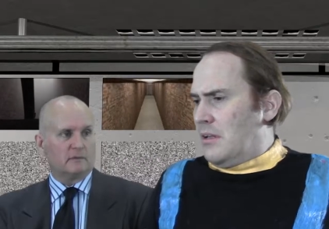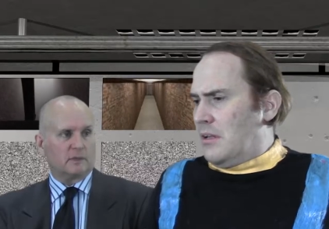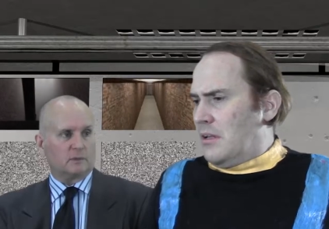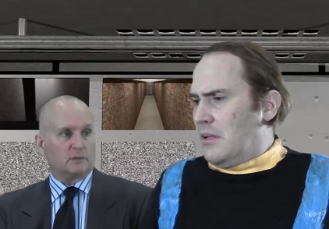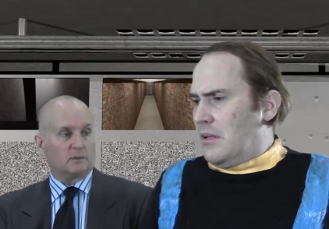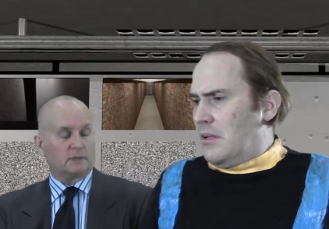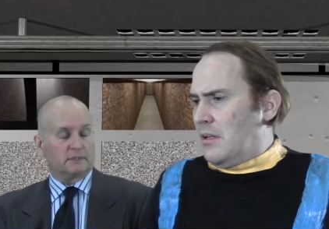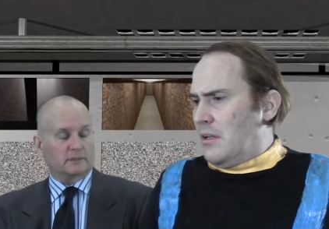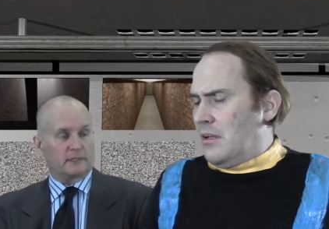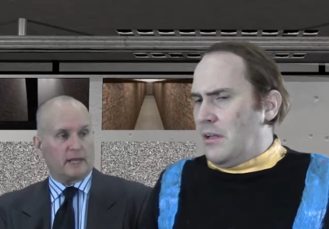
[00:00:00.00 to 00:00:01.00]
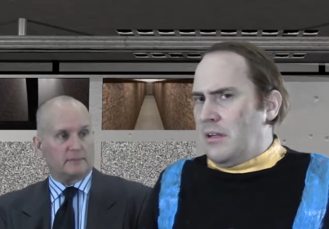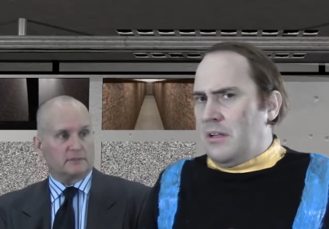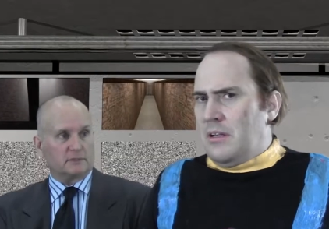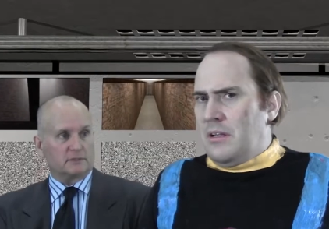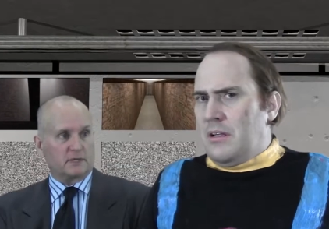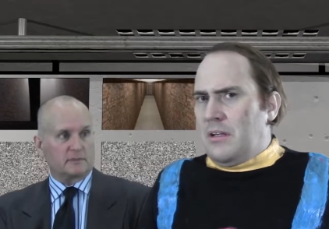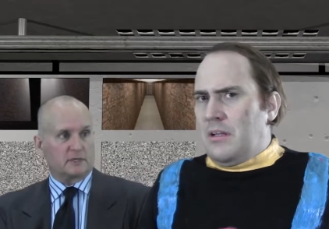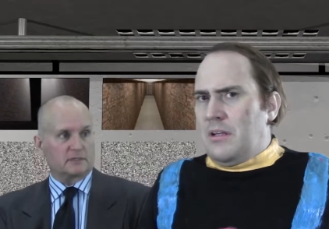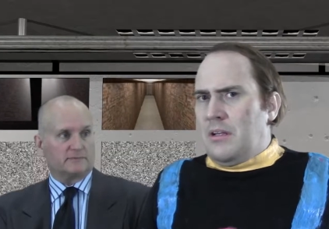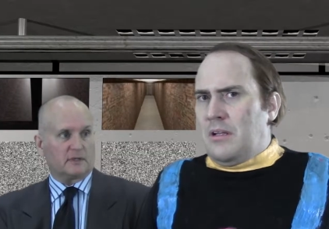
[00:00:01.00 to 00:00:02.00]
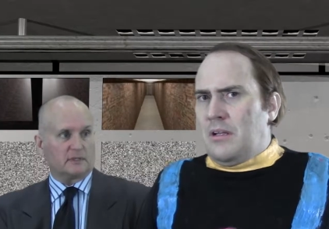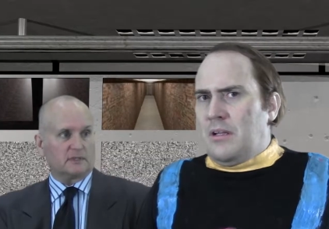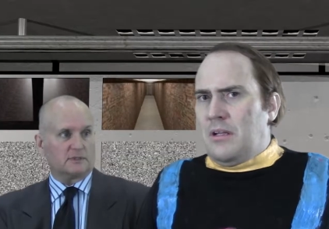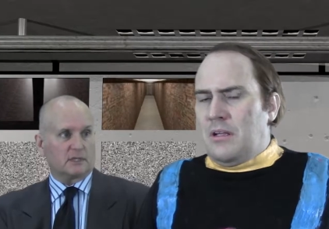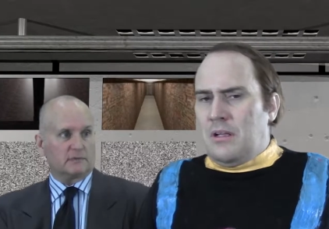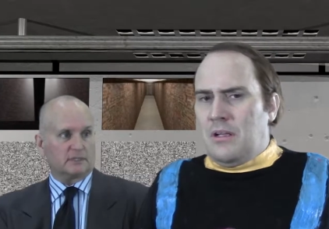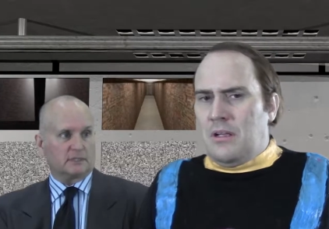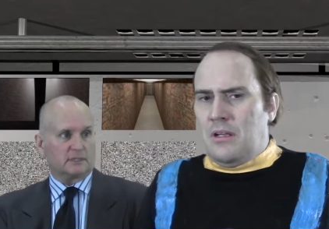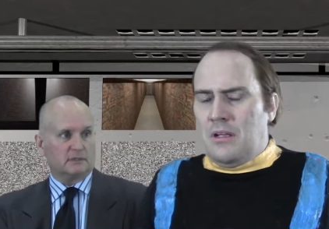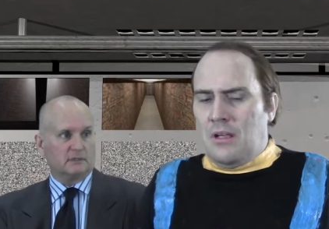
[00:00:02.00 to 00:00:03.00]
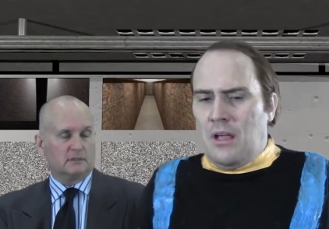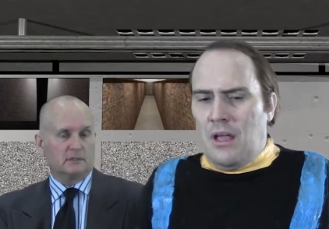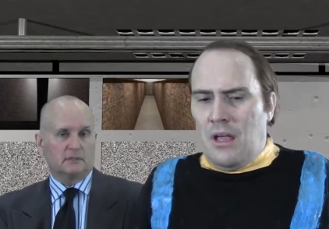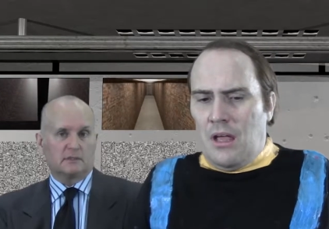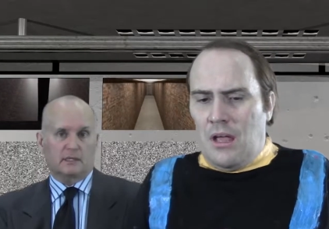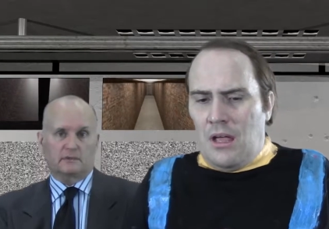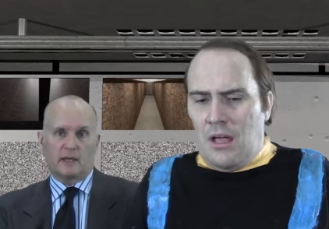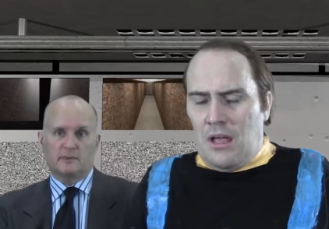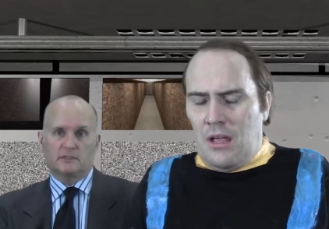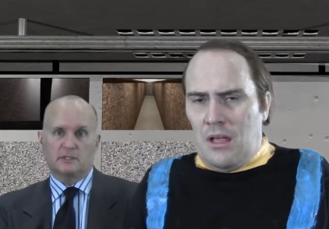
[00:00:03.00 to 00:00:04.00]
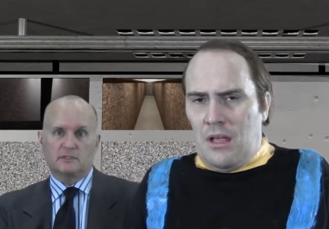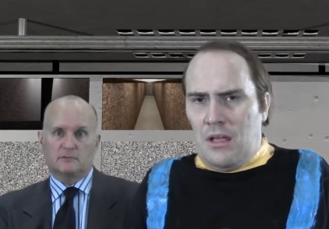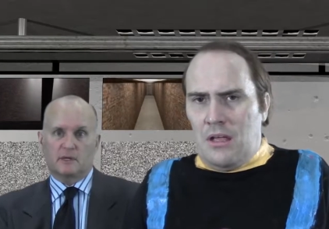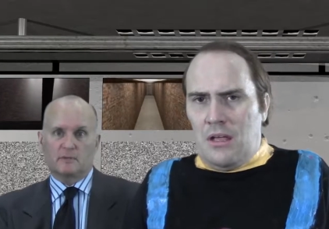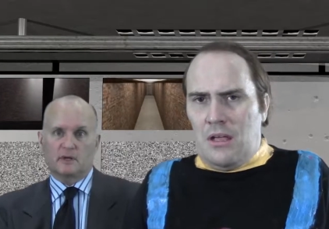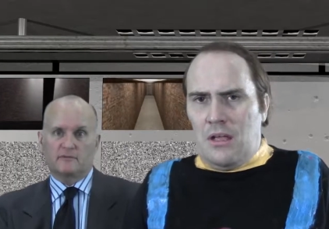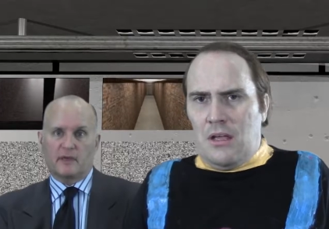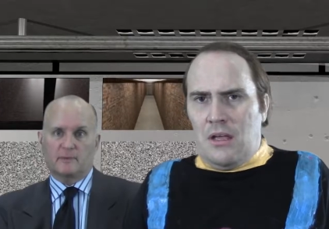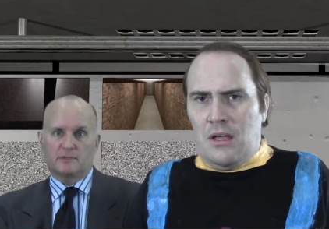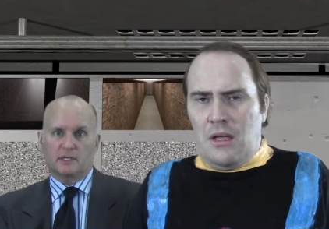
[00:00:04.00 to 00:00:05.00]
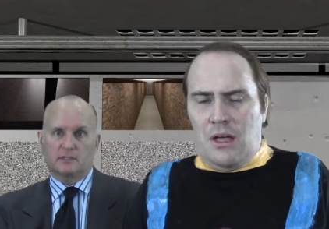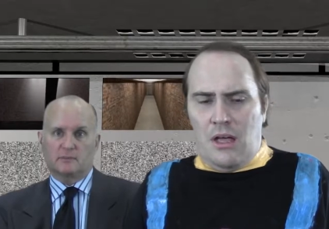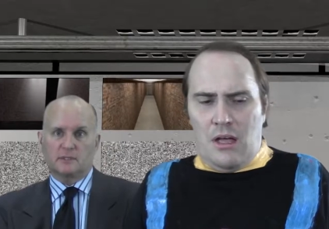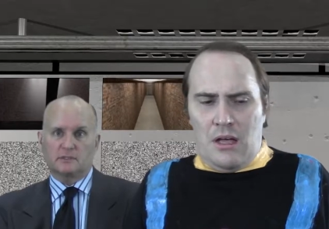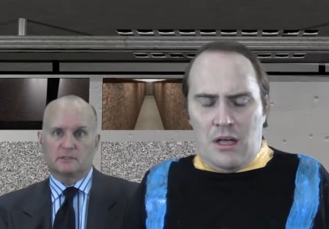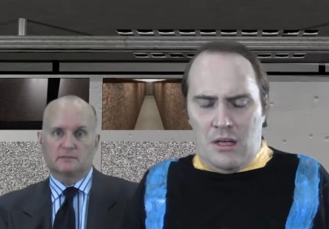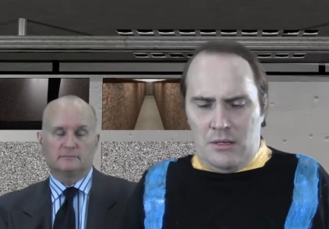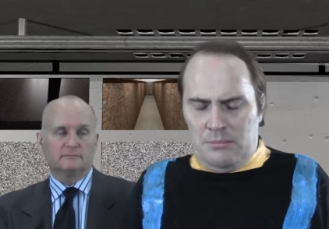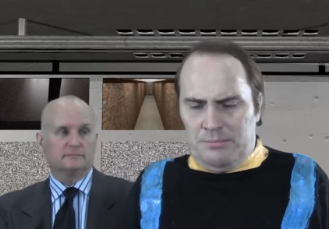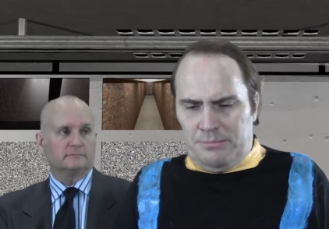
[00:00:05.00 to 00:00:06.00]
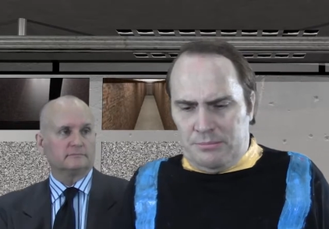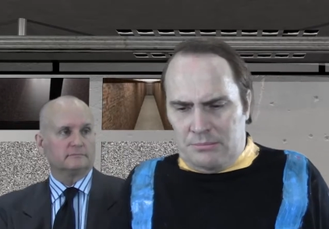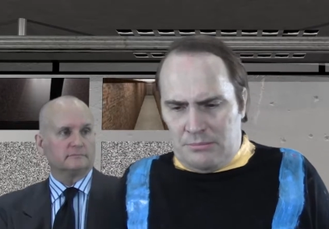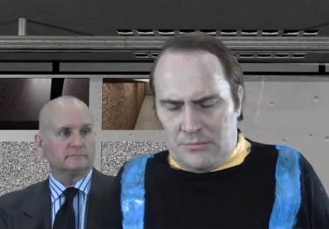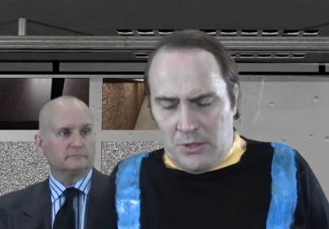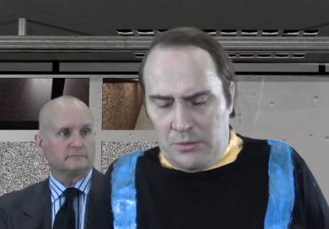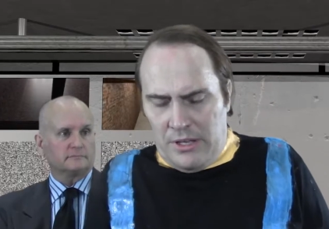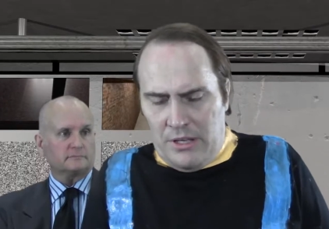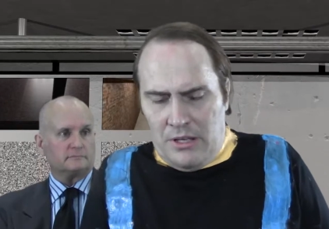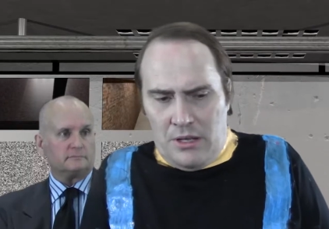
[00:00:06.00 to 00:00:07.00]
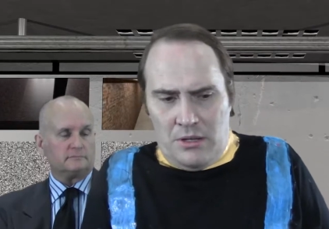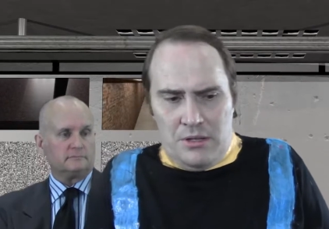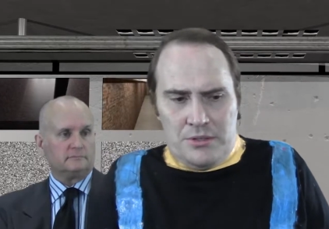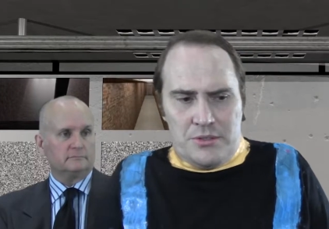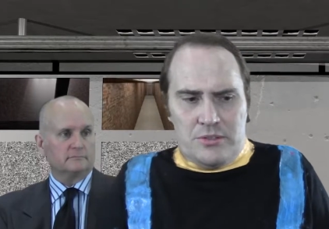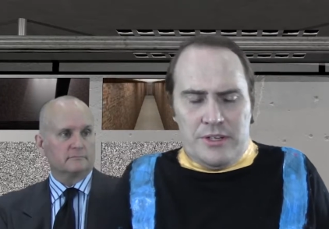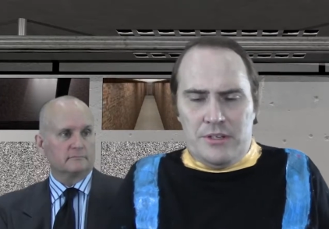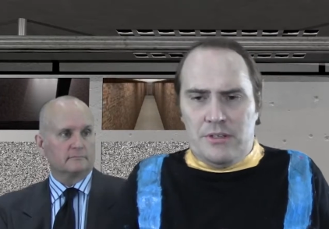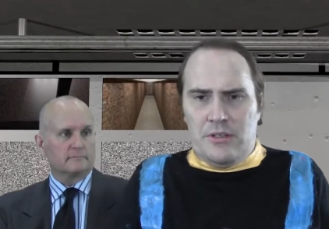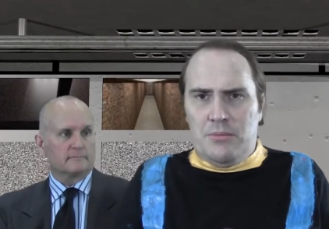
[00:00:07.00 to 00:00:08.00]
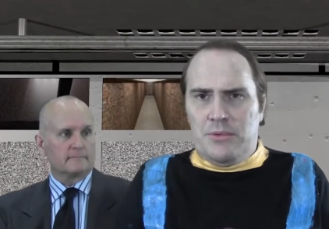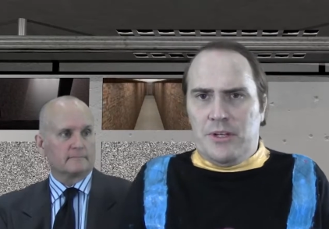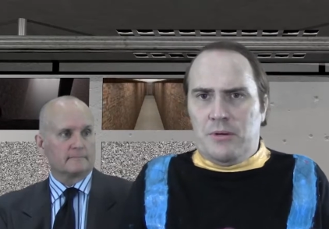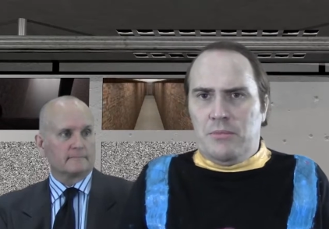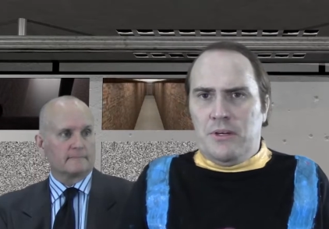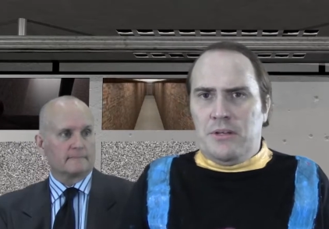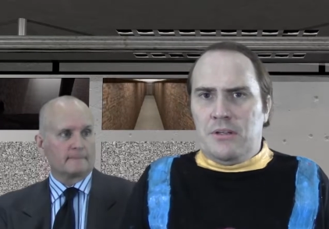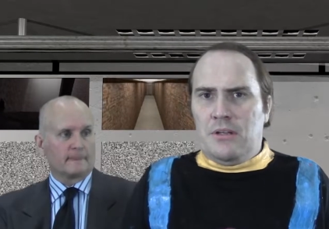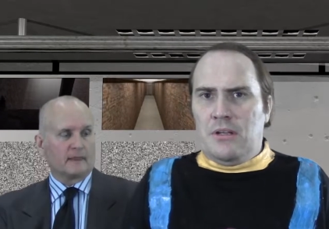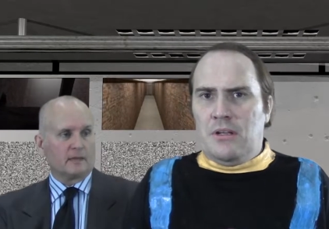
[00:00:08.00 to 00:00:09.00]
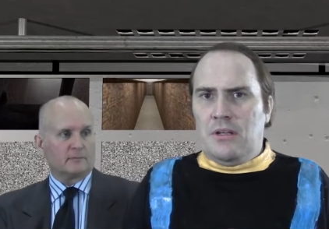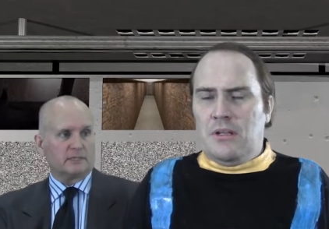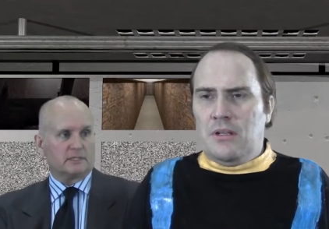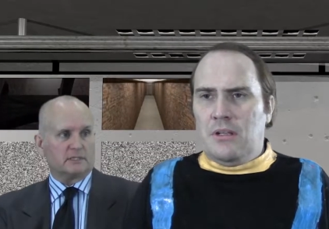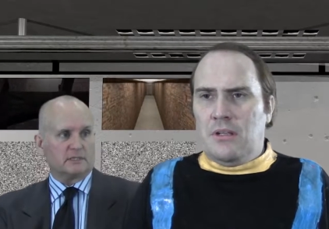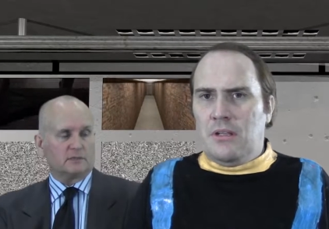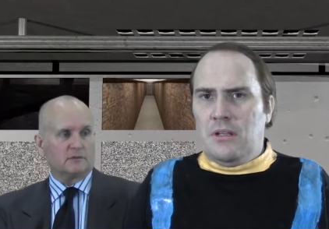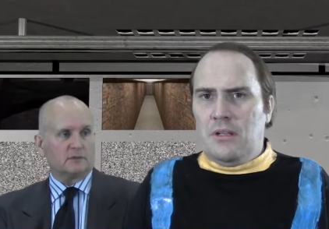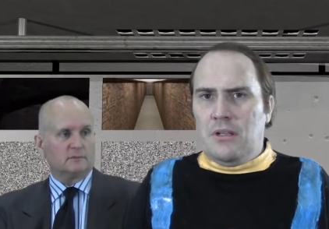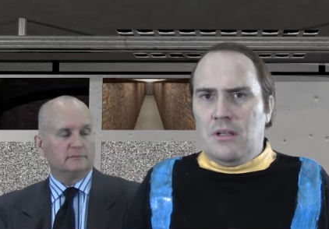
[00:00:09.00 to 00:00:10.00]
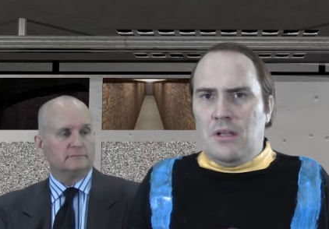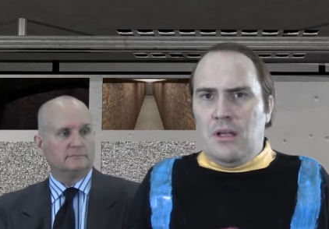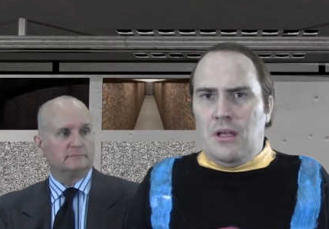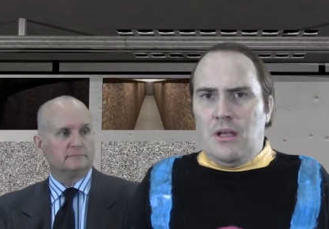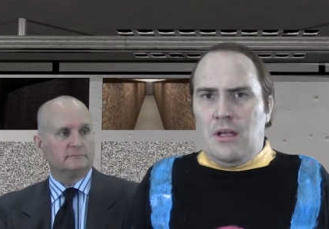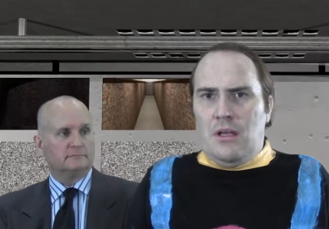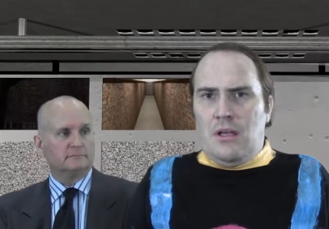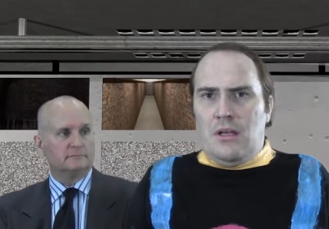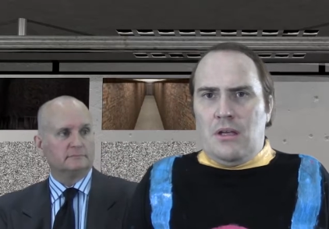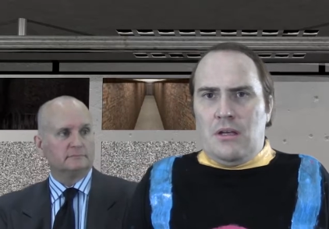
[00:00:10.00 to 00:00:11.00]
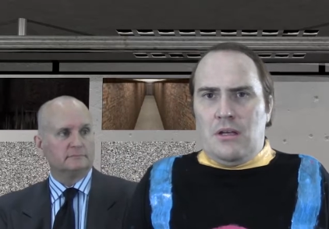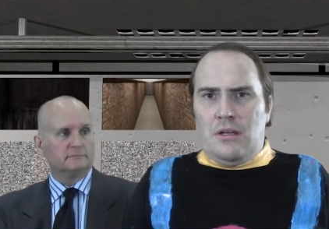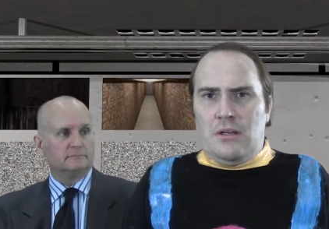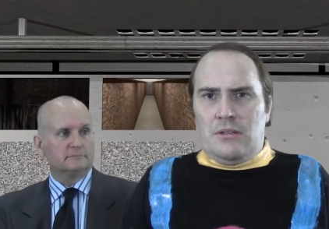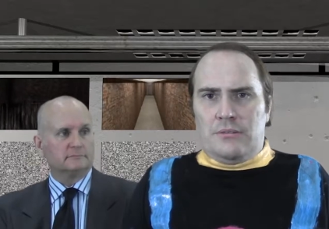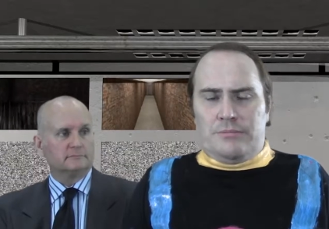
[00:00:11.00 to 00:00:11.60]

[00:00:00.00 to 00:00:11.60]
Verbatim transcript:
Speaker 1: We wouldn't want Dr. Apogee's trademarks to fall into genericity. Dr. Apogee is a trademark of Apogee Enterprises.
Speaker 2: Um, okay, I'll, I'll try to keep that in mind.
Speaker 1: Please see that you do.
Speaker 2: Uh,